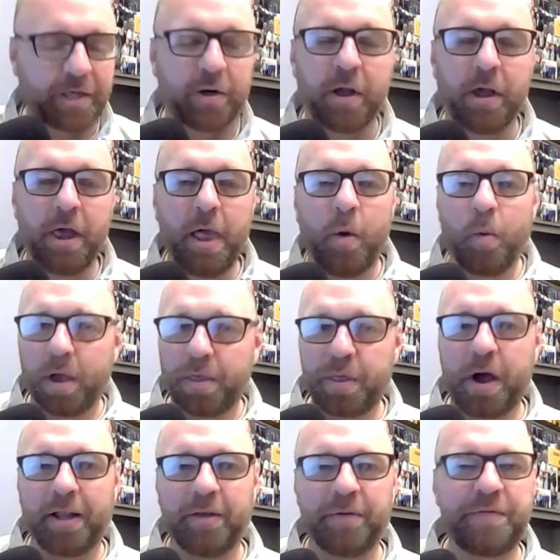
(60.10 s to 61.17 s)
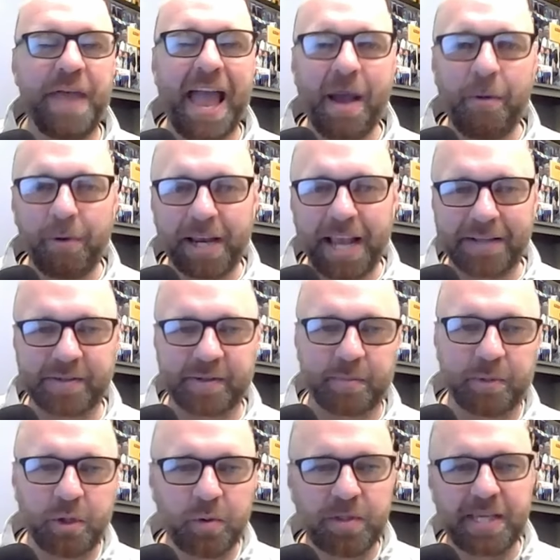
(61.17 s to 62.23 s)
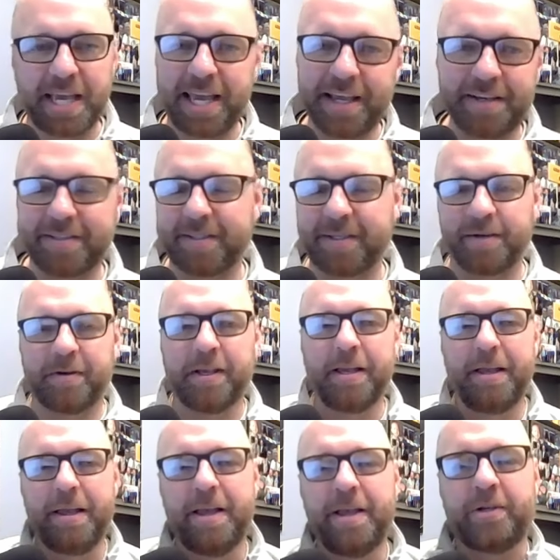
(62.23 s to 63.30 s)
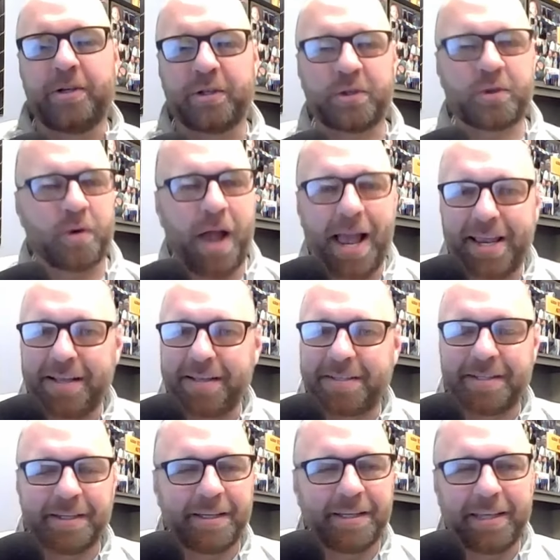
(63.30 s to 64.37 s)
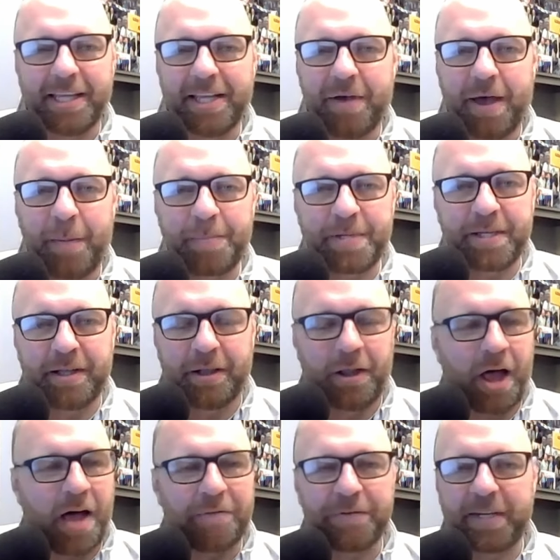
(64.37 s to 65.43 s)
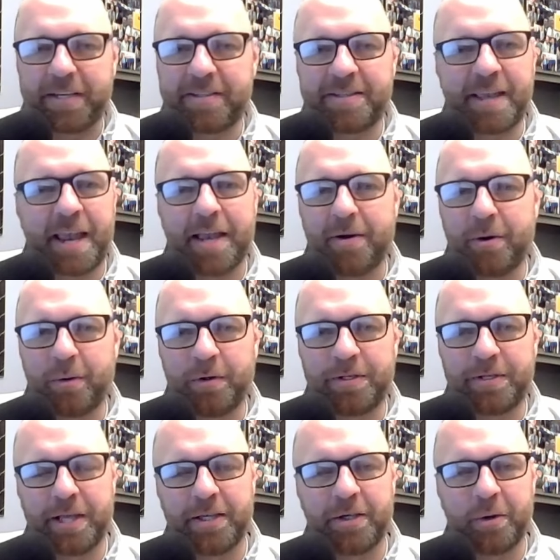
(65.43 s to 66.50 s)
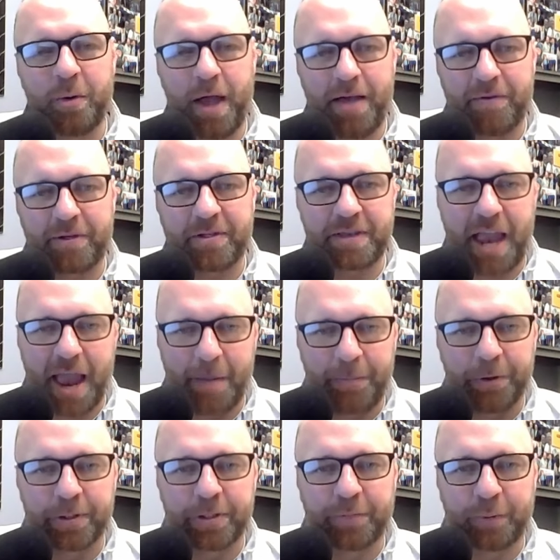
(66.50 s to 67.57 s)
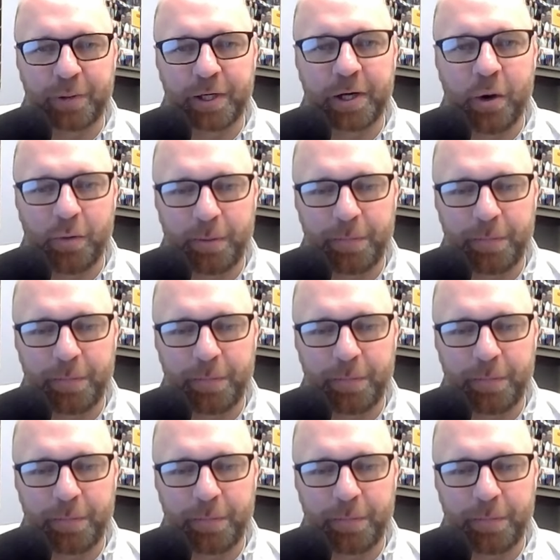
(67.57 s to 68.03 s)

And with all of that, we got some new digs and just trying to live up to the lofty standards that you have established for Dakota